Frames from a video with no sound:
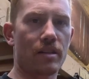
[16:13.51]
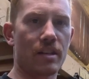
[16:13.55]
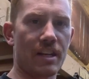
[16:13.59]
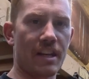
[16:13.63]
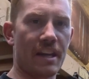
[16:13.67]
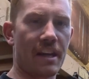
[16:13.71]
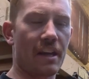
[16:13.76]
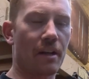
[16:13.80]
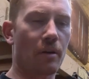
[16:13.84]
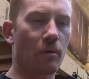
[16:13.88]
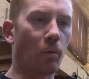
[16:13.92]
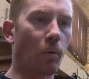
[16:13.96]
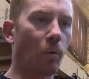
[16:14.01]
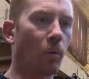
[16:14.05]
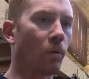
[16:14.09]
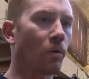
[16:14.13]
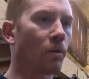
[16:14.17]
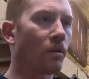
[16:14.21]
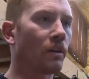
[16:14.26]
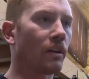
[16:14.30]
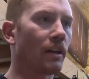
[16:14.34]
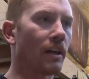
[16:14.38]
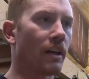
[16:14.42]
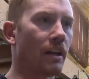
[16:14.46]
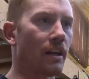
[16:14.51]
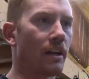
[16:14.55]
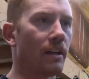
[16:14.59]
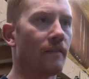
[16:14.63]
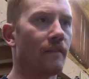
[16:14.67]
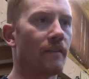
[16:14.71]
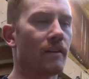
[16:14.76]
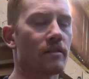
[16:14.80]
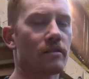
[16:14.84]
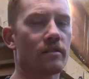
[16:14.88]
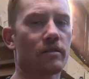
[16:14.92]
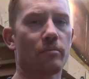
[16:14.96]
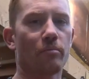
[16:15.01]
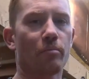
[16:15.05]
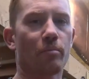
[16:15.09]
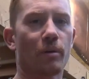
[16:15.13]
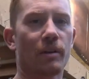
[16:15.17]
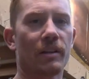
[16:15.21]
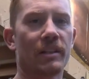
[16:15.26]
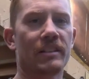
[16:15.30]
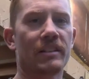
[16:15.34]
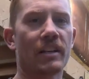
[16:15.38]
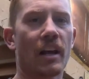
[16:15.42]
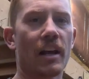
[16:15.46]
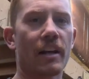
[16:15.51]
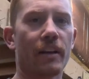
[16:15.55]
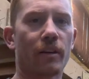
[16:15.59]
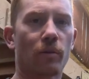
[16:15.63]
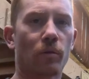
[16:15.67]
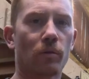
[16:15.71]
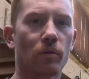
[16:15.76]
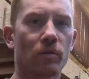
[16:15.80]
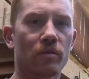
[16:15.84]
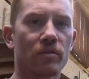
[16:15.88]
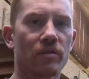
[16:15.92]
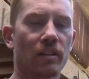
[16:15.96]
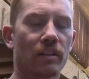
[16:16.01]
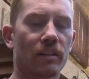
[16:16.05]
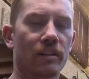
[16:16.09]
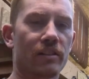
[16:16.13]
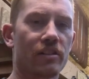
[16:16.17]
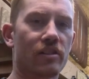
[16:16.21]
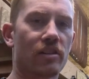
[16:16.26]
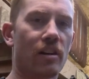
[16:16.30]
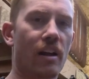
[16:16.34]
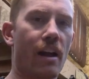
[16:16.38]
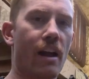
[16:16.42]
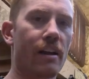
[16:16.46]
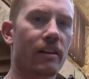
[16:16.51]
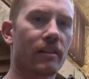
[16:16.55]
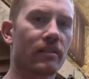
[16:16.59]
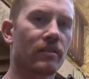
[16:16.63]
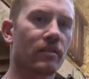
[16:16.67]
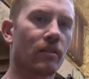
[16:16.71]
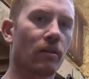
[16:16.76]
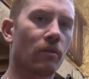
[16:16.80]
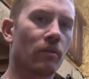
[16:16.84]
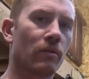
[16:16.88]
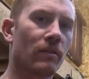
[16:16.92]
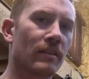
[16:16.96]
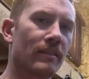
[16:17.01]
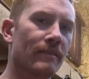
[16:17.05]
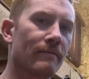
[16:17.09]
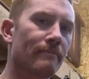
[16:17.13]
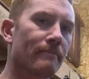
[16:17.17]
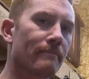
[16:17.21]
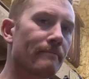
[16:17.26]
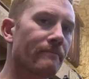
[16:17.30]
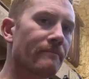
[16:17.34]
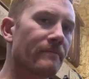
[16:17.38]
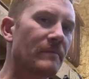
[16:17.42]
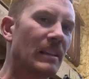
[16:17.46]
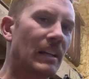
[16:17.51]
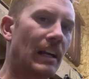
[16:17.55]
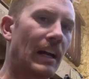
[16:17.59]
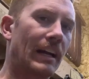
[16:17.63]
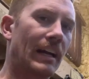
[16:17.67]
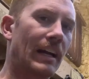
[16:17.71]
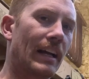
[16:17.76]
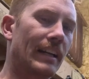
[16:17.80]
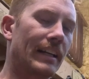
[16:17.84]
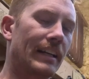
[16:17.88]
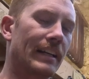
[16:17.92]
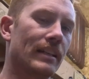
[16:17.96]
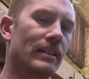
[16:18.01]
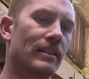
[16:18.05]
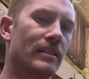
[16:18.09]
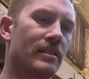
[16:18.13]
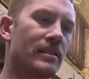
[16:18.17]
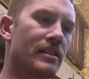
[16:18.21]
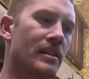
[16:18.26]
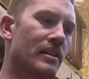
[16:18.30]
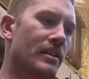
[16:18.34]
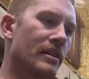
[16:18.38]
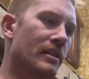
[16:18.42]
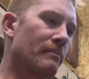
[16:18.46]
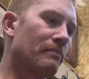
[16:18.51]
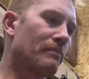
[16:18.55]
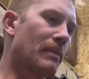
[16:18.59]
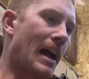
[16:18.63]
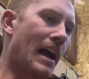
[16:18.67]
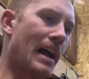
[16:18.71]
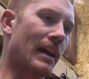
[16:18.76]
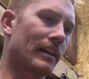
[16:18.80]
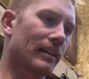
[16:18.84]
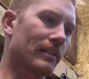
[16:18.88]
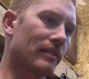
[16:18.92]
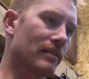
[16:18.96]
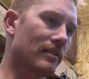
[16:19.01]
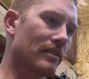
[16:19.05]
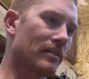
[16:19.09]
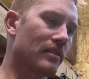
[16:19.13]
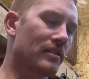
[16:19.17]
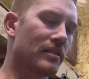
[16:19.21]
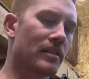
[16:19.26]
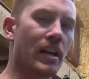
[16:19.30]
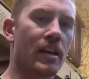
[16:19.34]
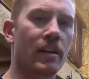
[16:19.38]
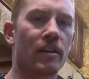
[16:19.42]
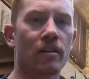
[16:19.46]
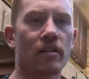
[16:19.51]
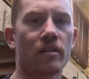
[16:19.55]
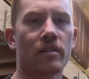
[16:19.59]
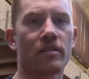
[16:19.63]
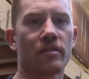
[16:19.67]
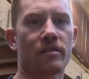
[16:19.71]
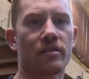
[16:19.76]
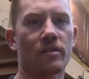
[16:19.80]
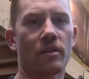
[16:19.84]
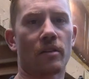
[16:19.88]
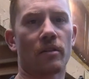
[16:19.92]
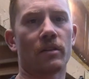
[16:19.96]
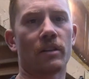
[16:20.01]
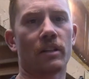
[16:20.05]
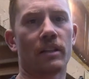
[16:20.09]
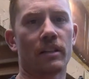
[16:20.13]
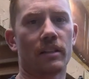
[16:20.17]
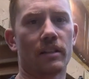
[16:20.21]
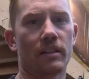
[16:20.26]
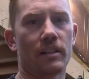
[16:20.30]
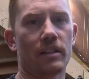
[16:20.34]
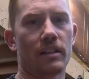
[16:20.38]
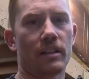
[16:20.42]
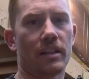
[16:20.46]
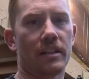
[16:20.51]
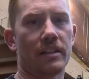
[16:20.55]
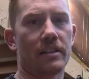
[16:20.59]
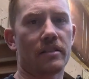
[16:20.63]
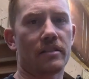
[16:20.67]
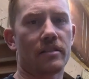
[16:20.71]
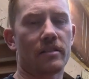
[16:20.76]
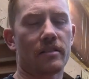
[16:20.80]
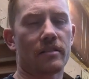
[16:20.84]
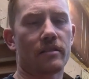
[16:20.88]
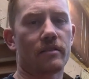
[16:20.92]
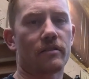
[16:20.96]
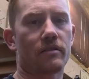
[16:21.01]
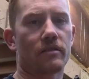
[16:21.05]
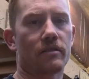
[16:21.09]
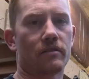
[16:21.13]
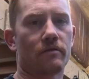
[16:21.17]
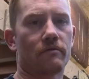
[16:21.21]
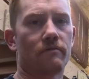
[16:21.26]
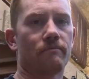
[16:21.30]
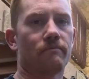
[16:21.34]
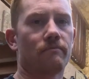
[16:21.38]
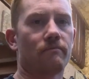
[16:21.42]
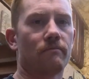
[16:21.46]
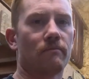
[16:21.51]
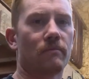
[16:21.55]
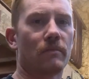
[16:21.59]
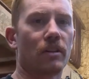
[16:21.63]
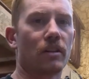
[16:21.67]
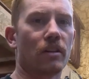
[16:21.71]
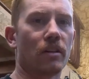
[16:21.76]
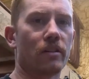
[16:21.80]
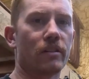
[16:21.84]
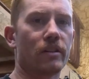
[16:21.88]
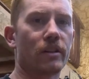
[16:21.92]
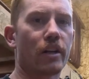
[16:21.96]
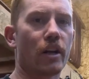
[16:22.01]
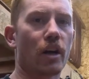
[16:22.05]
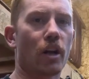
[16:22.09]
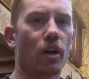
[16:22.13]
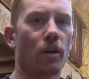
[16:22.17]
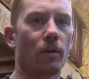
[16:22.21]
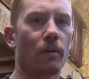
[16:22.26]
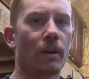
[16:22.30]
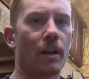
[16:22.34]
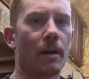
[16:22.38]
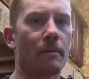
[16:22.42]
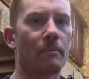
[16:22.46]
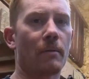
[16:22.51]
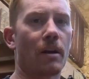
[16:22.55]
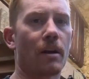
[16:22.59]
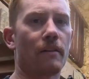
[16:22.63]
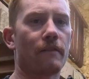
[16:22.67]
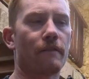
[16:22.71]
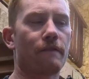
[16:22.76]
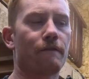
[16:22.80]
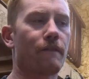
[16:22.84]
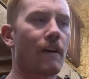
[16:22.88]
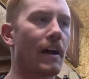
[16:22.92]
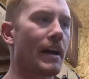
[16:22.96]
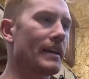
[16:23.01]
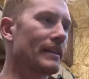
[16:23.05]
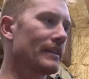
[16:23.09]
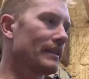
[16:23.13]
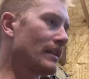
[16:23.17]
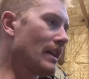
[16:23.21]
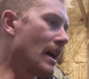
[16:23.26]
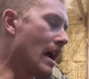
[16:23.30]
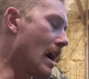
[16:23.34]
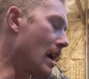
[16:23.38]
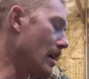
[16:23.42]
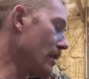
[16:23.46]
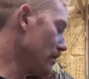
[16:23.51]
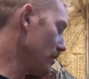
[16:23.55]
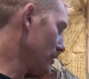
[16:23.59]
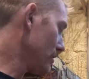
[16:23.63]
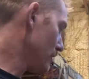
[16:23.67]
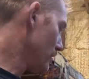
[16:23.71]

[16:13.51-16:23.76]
equal. And there's some pretty tight corners on this track, so I got to get the steering back centered so that it's good to go and I'm not fighting that.